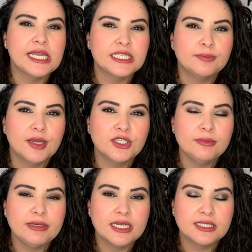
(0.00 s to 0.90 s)

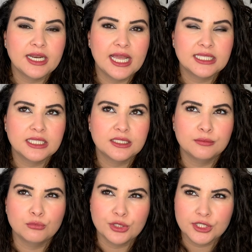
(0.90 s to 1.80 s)
especially because it has this
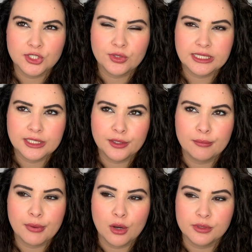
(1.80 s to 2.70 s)
moisturizing
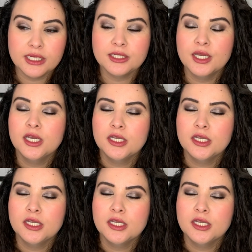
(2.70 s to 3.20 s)
component,